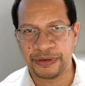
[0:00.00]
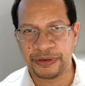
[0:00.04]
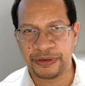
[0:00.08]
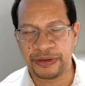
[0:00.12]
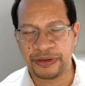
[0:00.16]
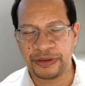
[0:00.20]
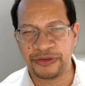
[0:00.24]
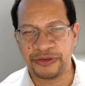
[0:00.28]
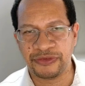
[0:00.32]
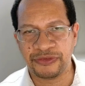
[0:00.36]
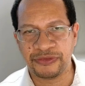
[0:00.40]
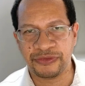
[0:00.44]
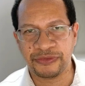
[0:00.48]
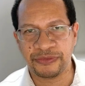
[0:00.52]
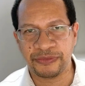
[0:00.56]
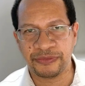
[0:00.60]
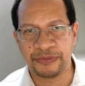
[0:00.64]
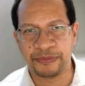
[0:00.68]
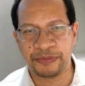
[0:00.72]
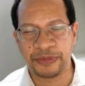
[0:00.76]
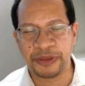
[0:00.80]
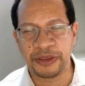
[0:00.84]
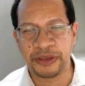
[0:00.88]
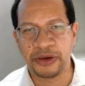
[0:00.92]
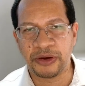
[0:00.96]
is
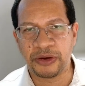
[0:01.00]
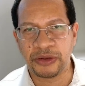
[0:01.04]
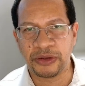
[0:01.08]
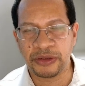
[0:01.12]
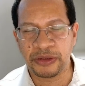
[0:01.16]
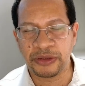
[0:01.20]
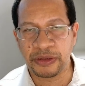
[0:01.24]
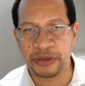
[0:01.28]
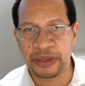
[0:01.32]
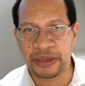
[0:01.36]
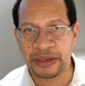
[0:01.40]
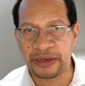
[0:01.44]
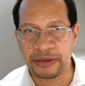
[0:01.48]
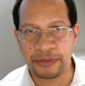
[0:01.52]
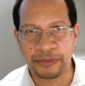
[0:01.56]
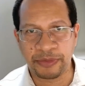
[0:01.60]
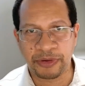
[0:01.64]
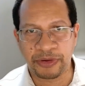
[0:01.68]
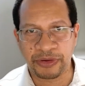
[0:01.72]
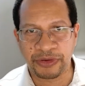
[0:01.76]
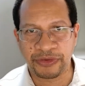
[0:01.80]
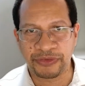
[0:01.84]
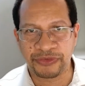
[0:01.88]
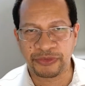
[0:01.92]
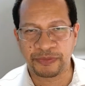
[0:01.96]
beyond
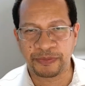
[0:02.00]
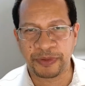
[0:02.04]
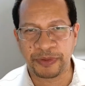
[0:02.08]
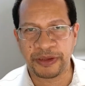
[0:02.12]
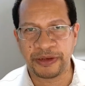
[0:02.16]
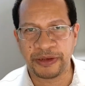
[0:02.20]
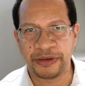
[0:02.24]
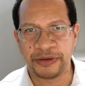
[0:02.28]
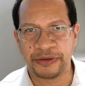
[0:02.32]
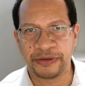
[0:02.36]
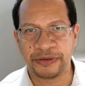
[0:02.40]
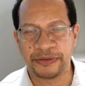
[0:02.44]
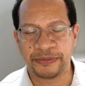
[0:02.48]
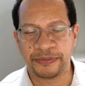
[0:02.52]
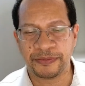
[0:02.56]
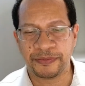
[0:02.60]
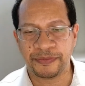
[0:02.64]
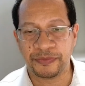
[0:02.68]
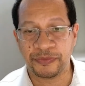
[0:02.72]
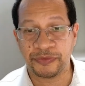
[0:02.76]
anybody's opinion.